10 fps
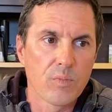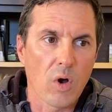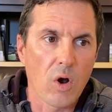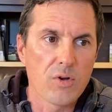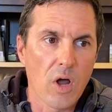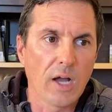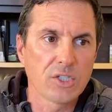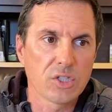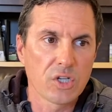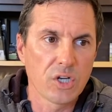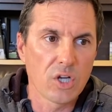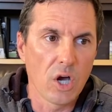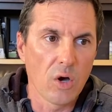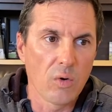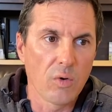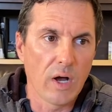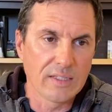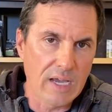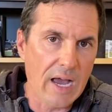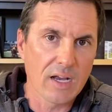are not just gonna go
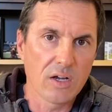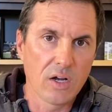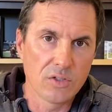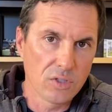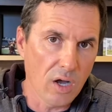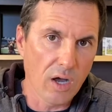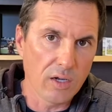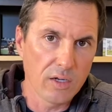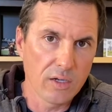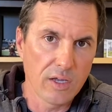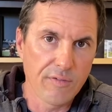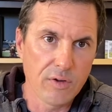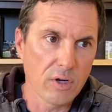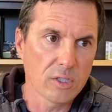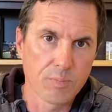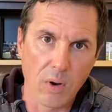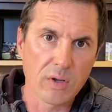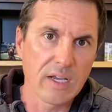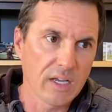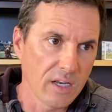attack a dog. If your dog's
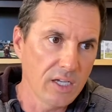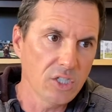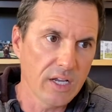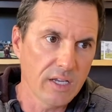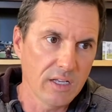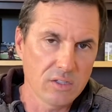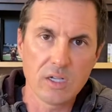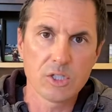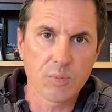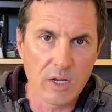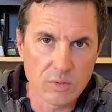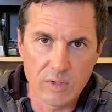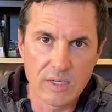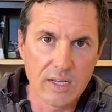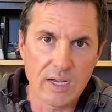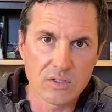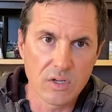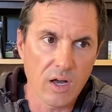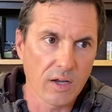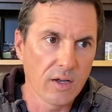barking and lunging, it's not a surprise when it attacks a
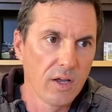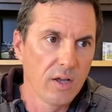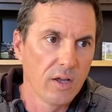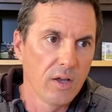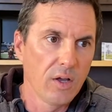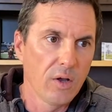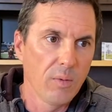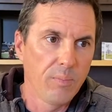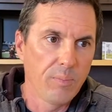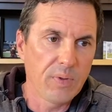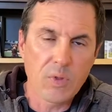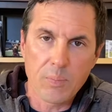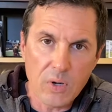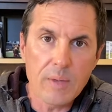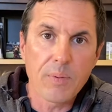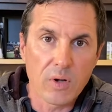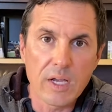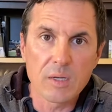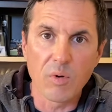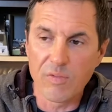dog. But they're pretty
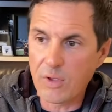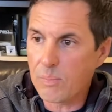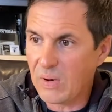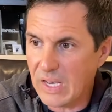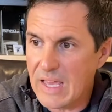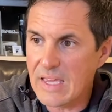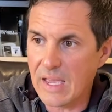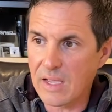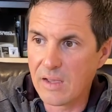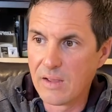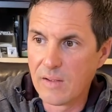predictable. If they're playing,